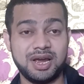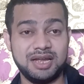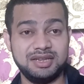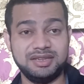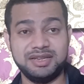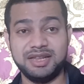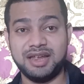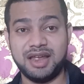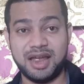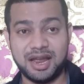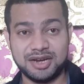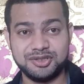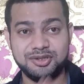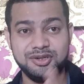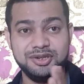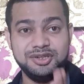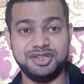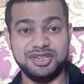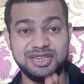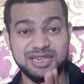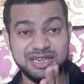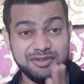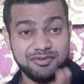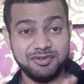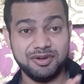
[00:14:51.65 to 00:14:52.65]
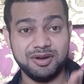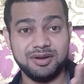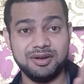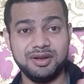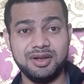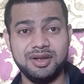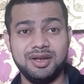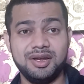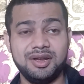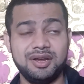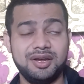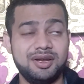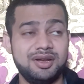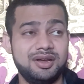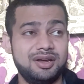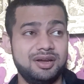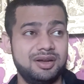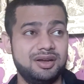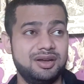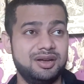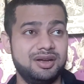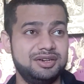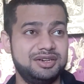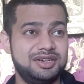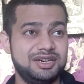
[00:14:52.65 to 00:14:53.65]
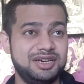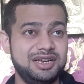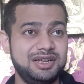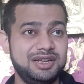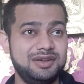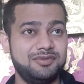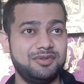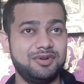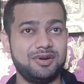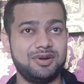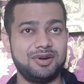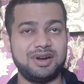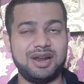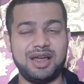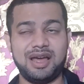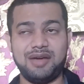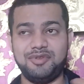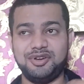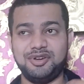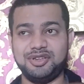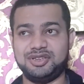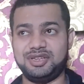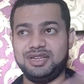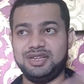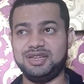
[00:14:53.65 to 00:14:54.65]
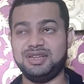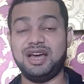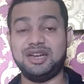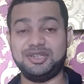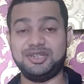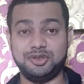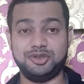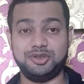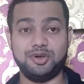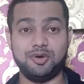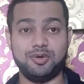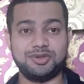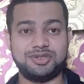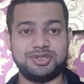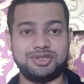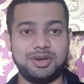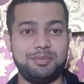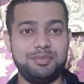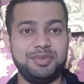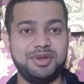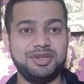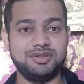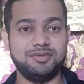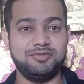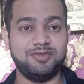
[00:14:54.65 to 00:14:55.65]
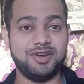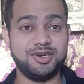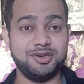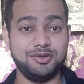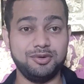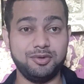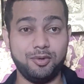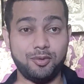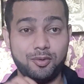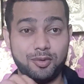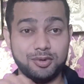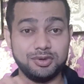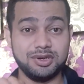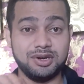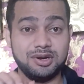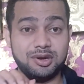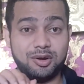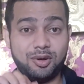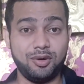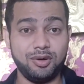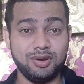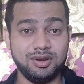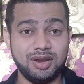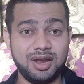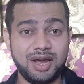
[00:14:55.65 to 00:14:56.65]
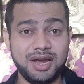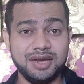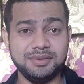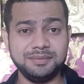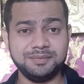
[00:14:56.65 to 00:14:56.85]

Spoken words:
and they actually deliver everything at your doorstep. Means when you order online,